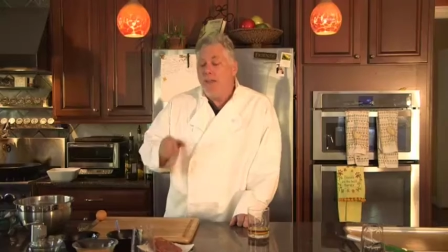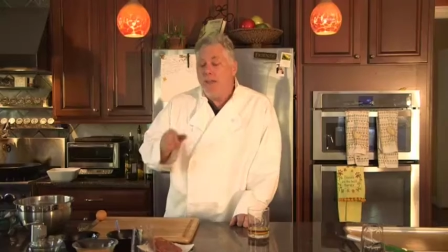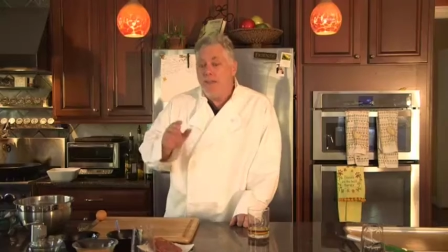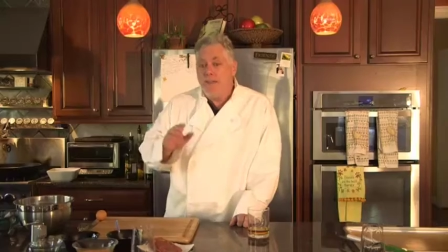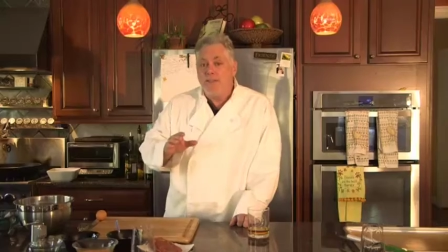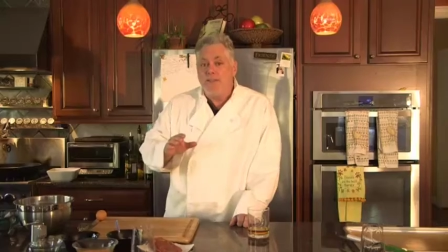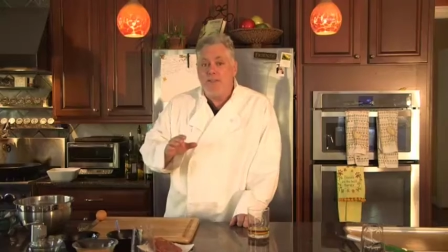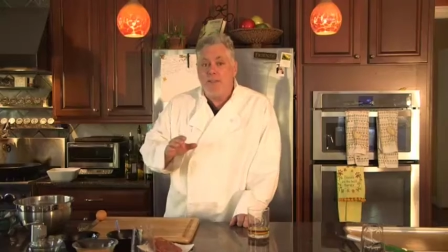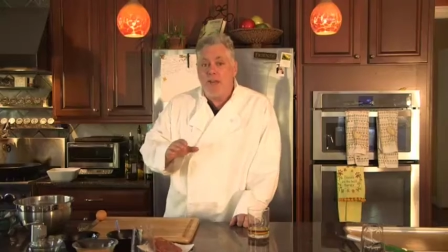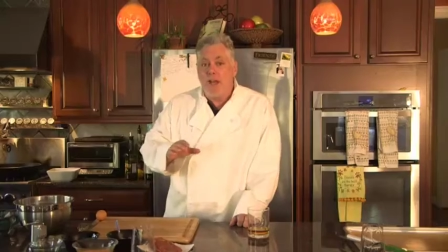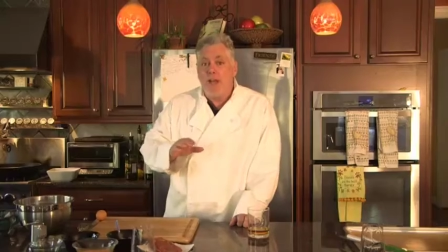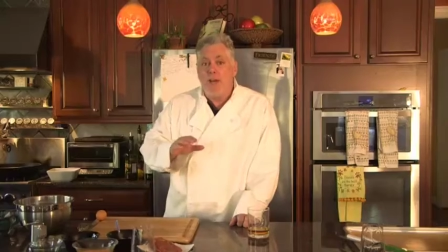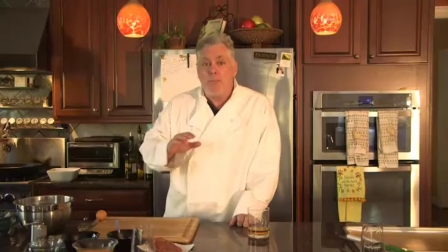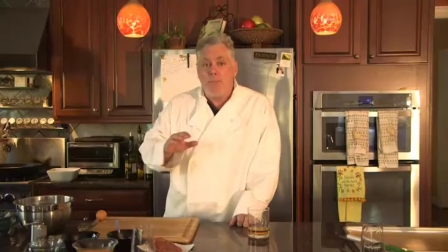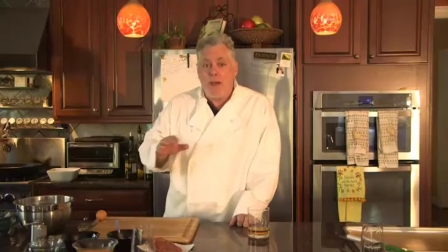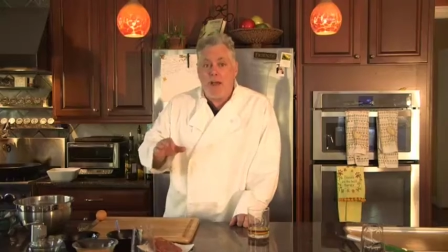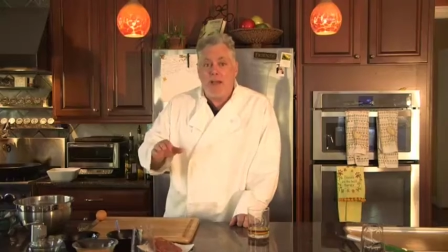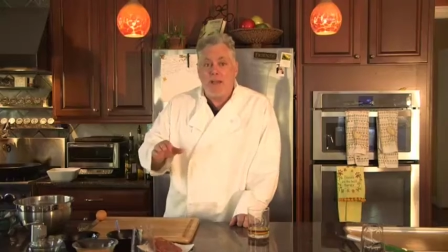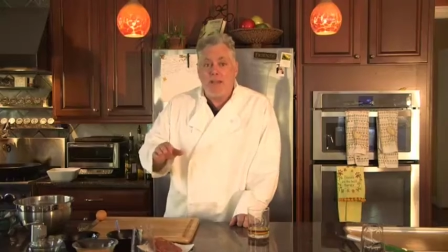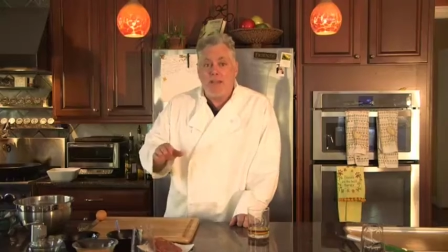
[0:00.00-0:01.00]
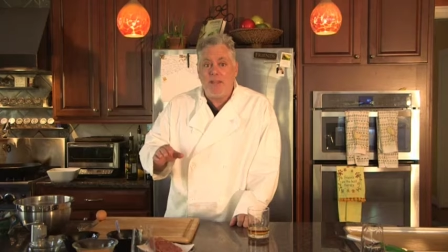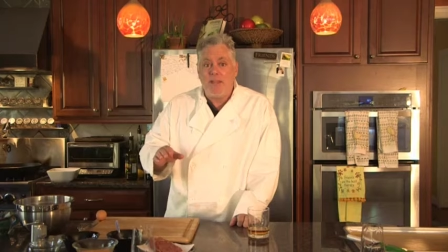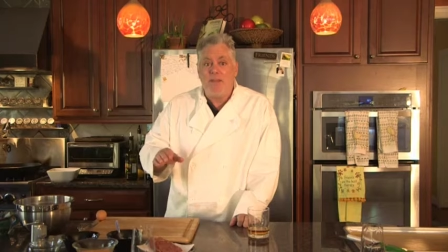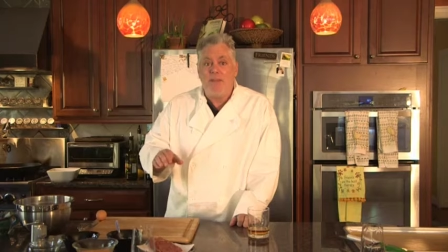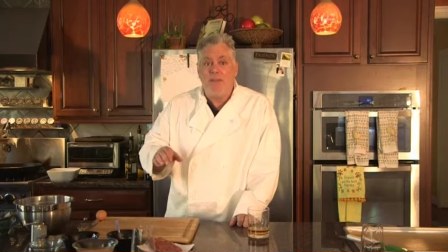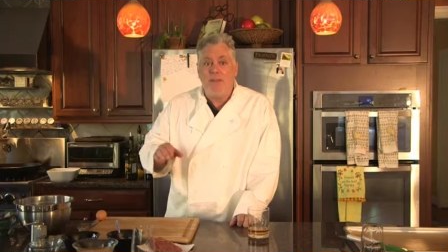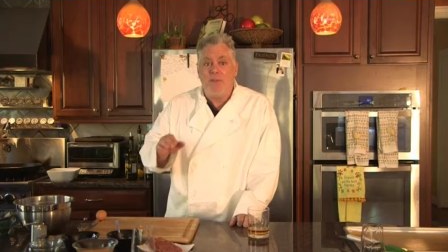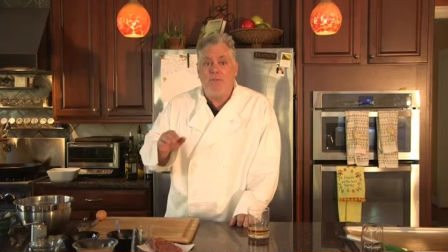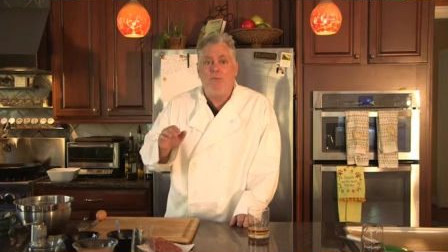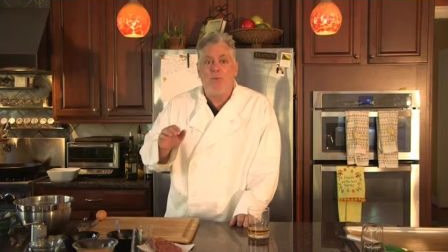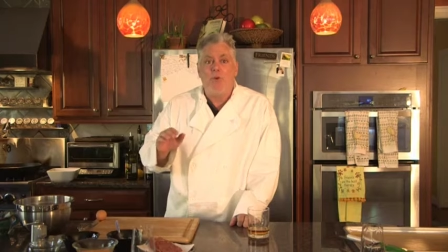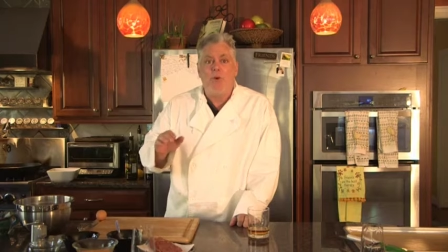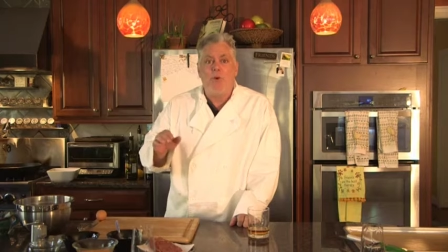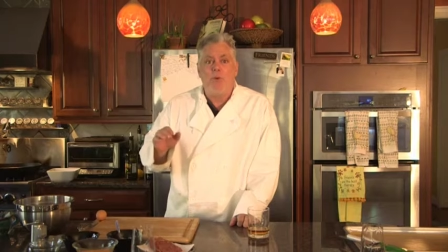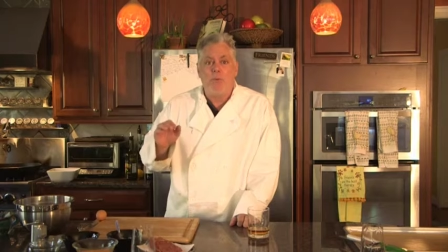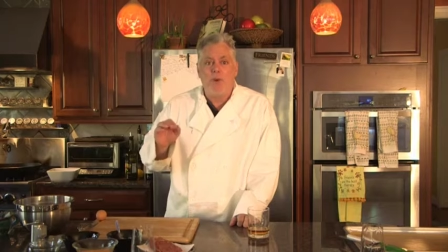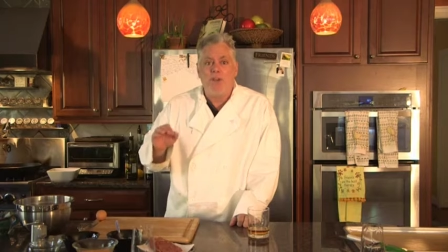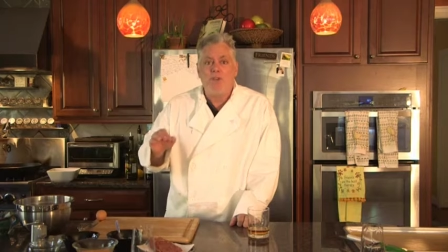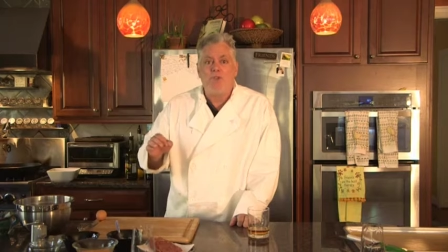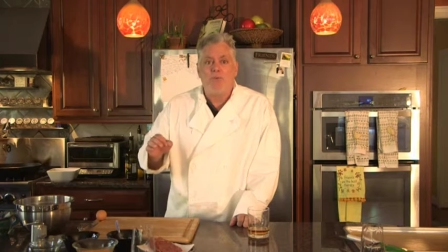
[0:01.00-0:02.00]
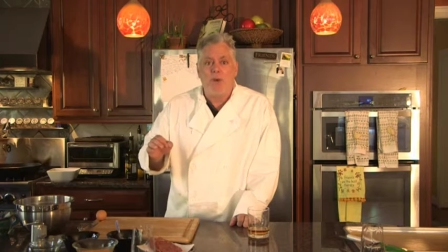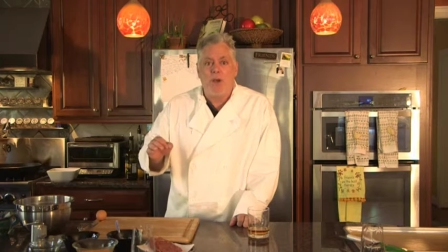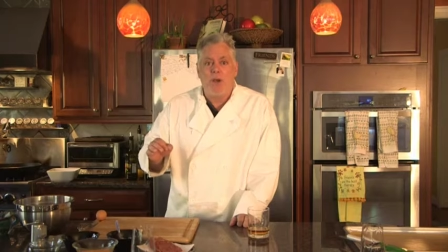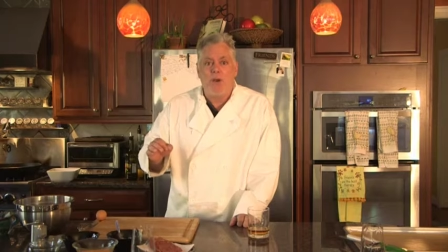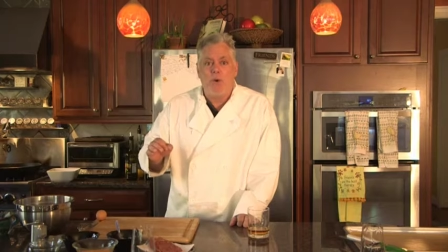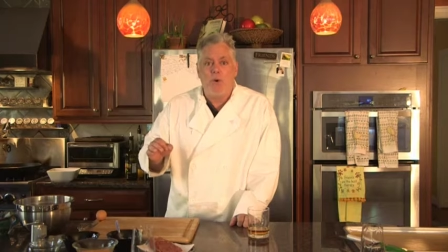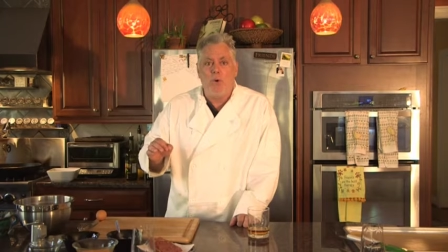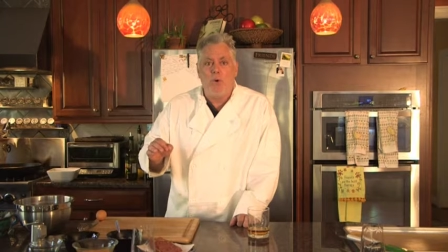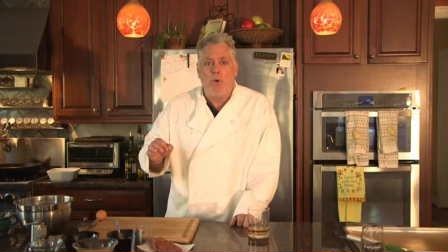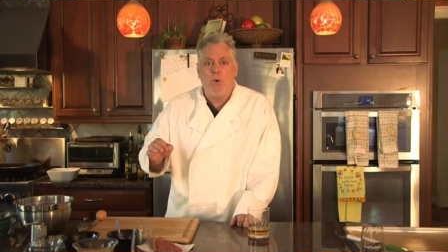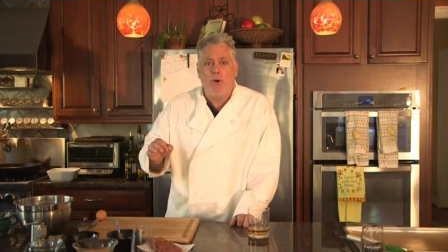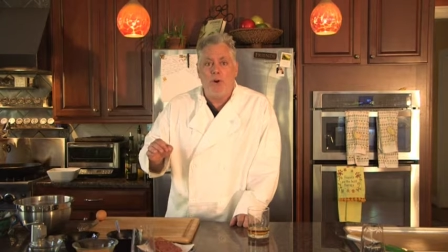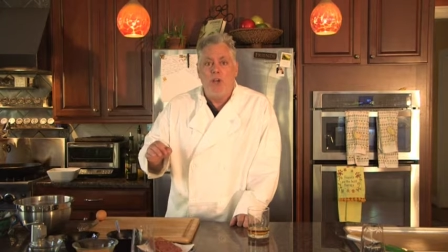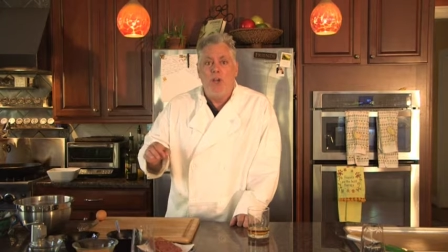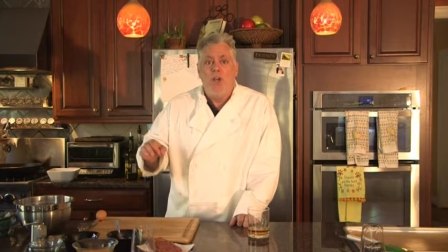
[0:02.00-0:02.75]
listen, I am not kidding. If you're a restaurant owner,